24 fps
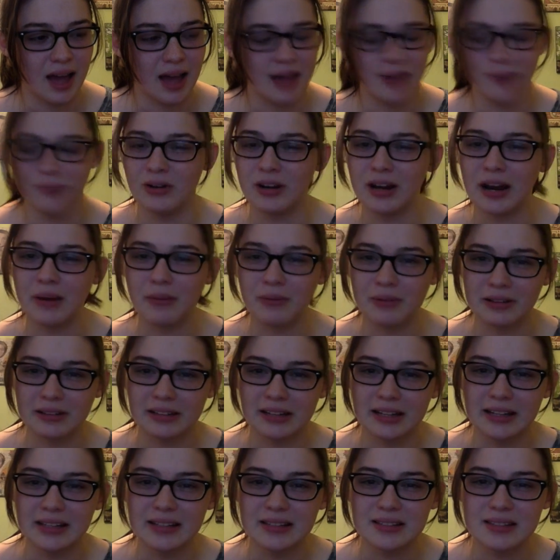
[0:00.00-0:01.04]
when I
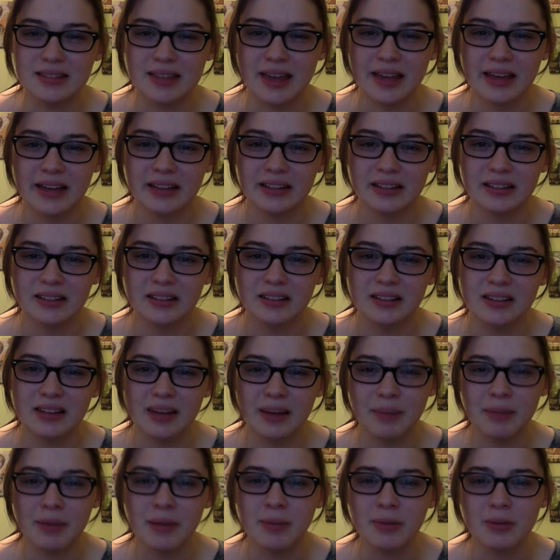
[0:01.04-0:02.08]
realized that
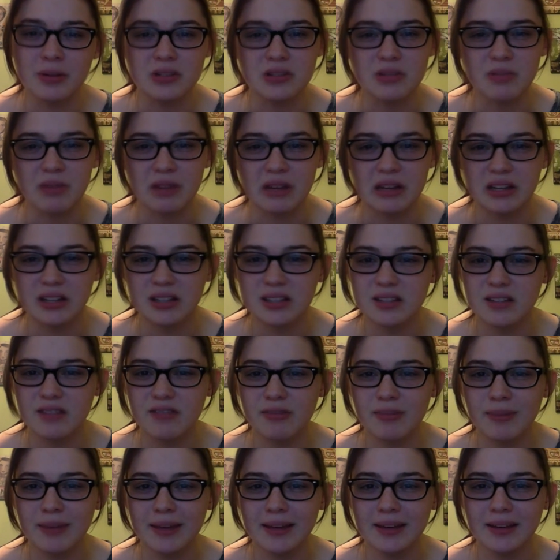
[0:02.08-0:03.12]
people's opinions of
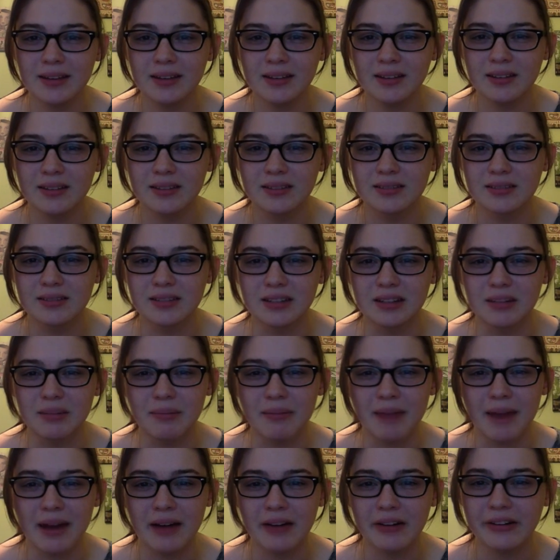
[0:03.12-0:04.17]
me didn't
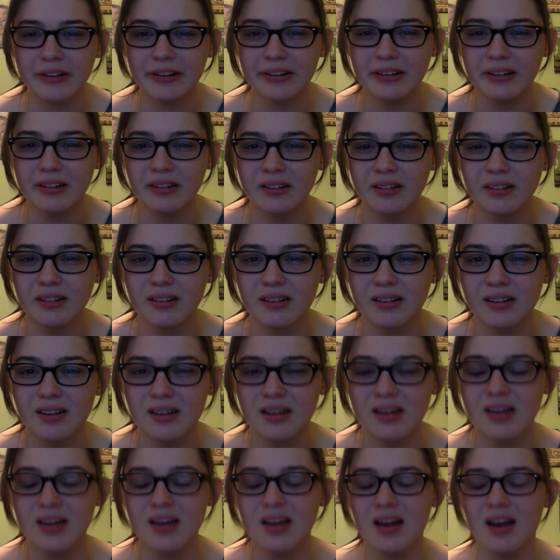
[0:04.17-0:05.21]
matter,
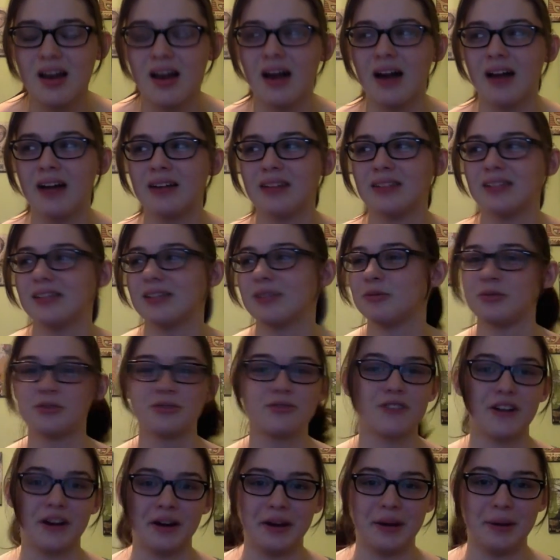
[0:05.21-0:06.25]
it was
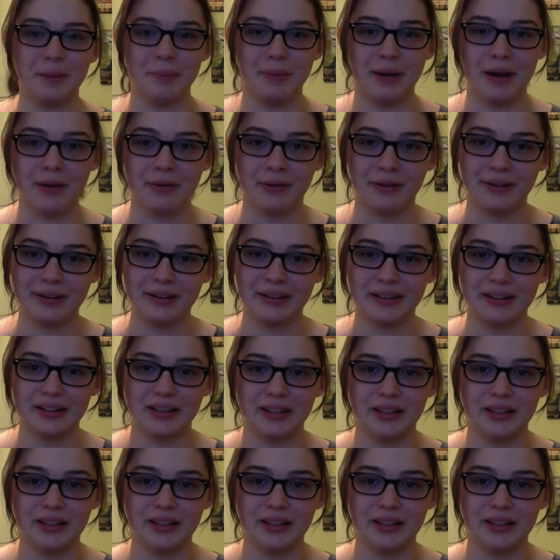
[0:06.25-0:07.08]
very empowering.